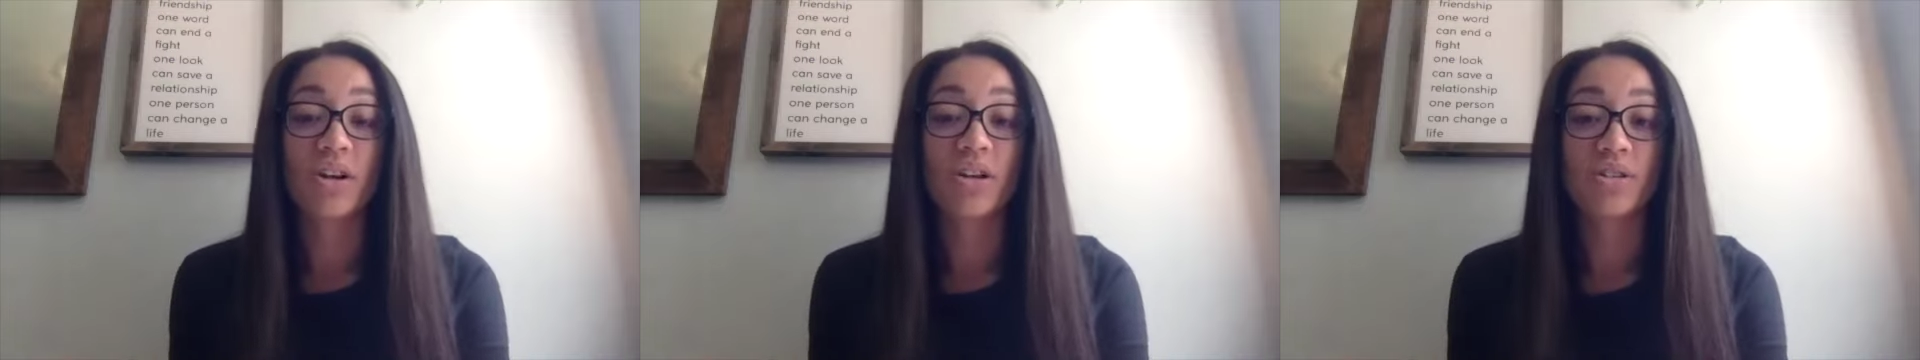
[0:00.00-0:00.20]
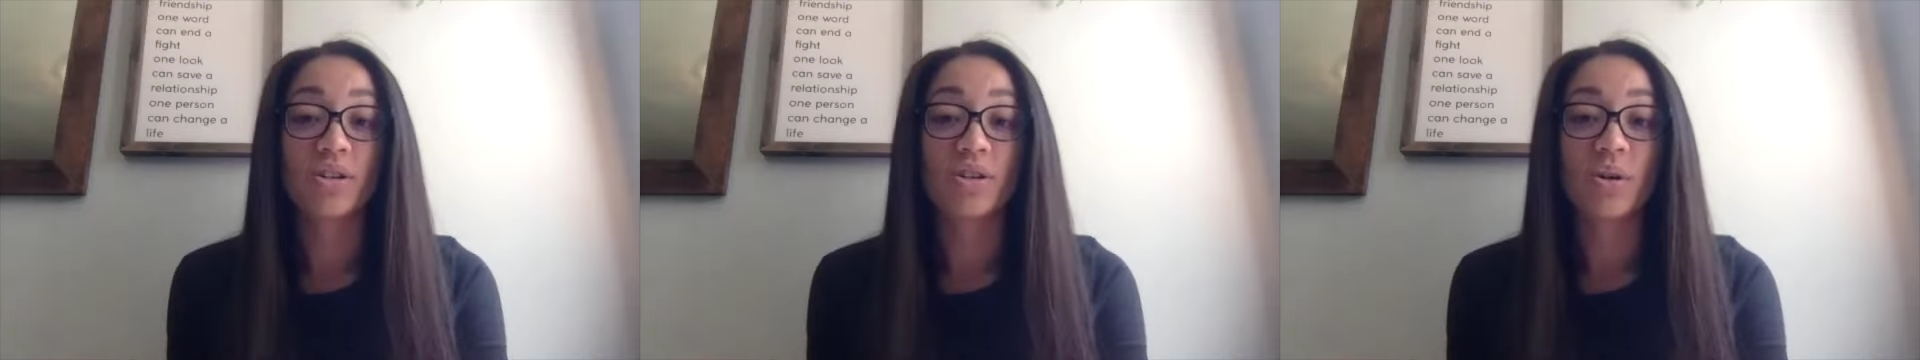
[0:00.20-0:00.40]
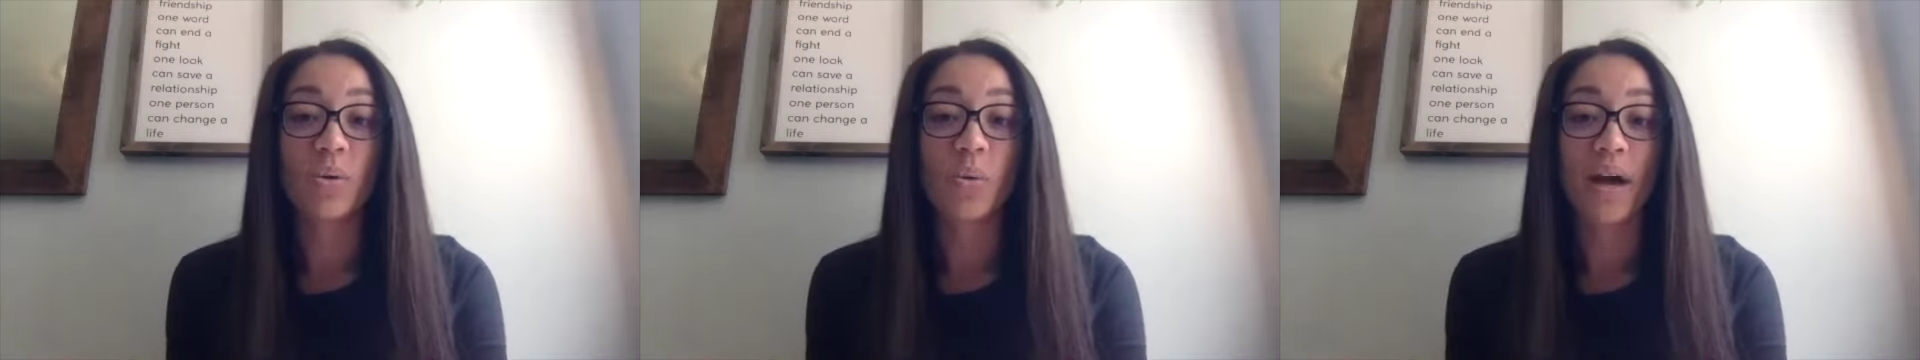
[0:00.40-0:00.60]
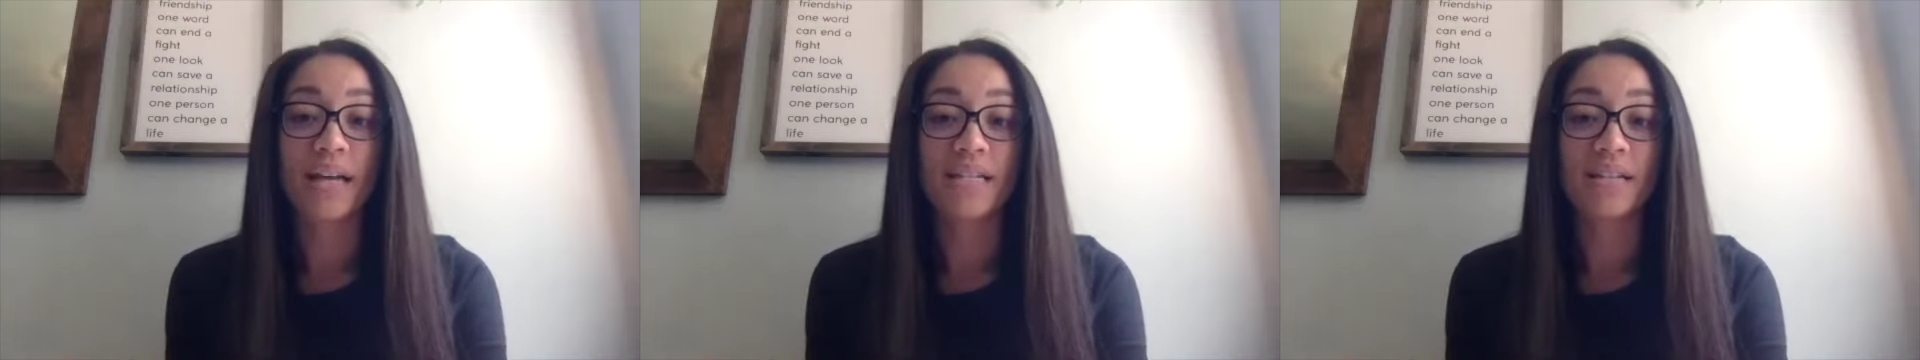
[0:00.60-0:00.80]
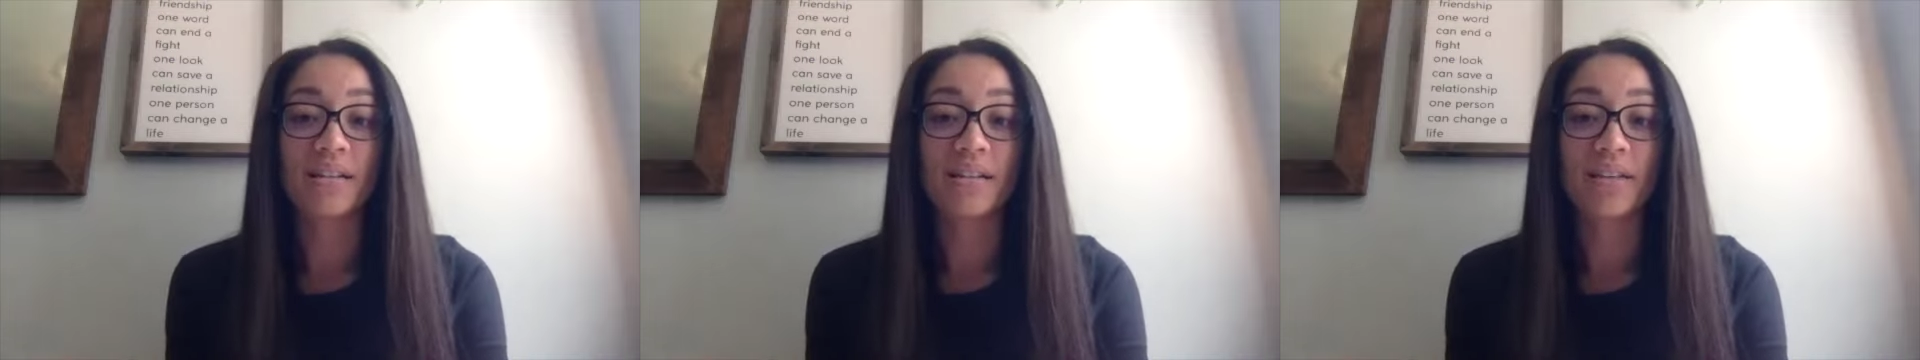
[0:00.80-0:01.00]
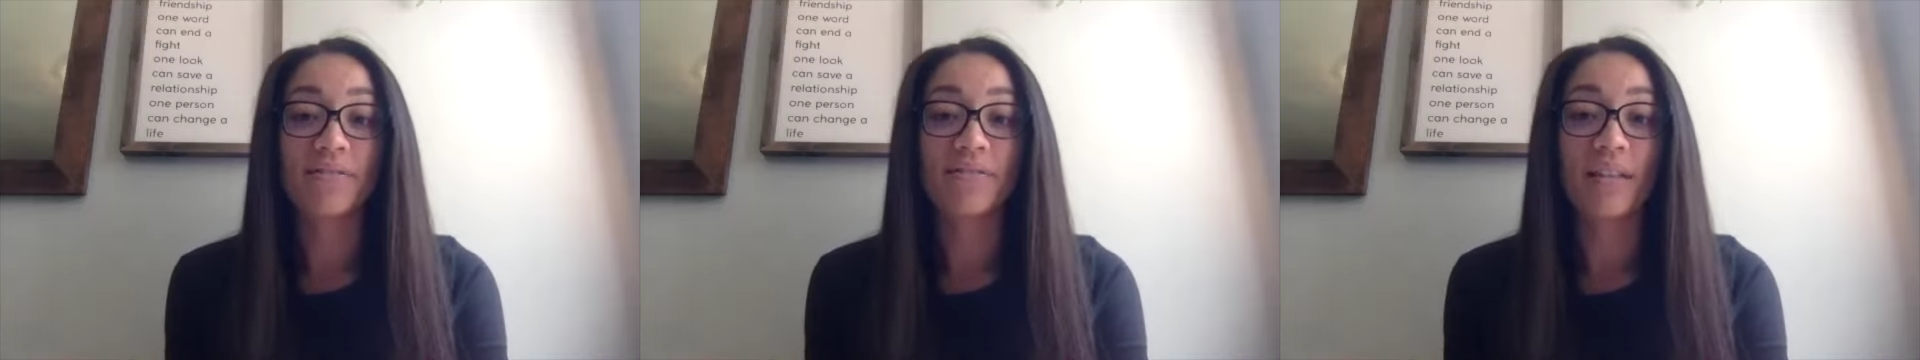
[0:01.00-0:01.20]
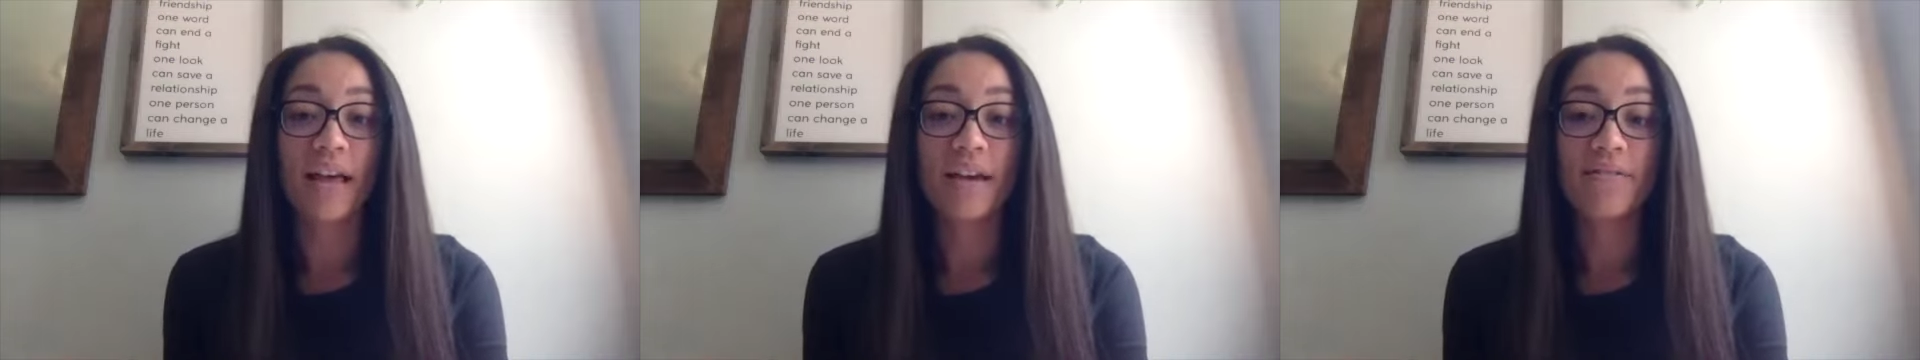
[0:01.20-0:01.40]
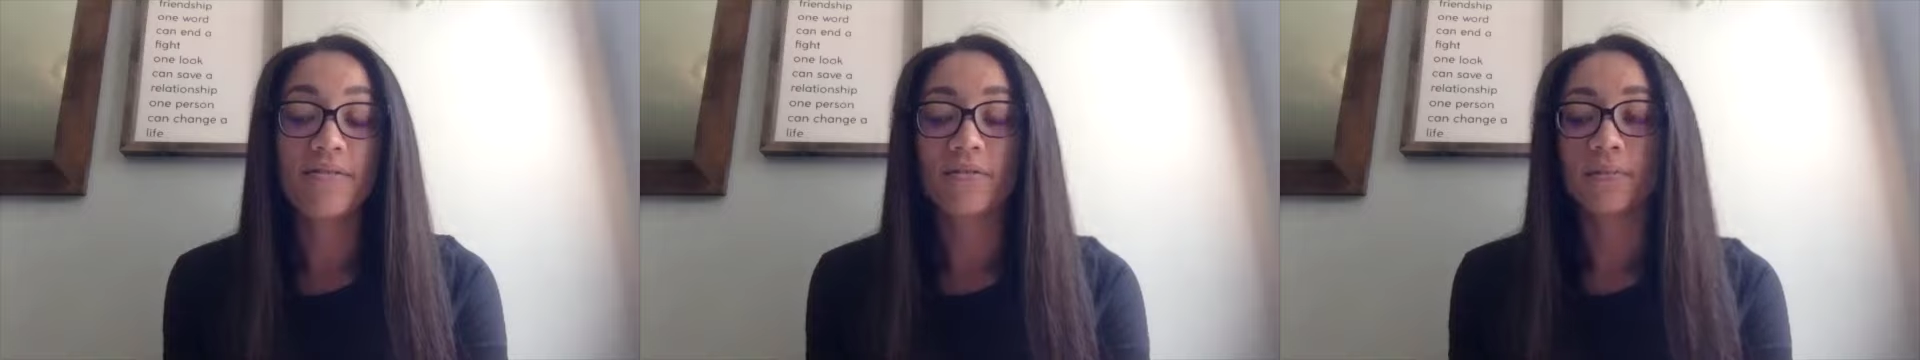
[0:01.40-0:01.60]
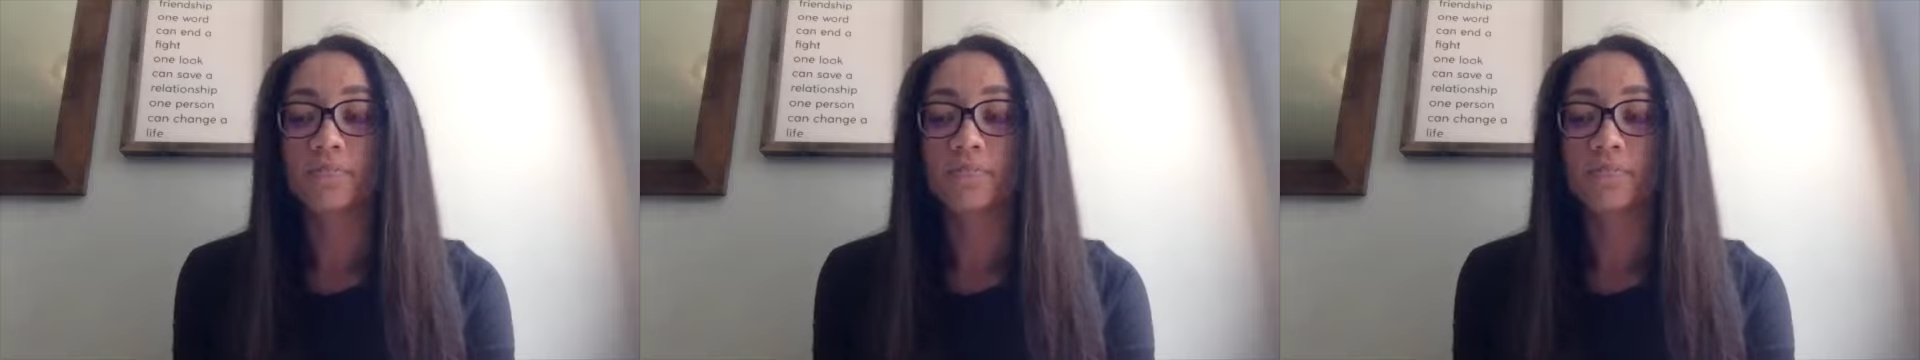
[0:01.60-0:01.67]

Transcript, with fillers: is a new way to live life.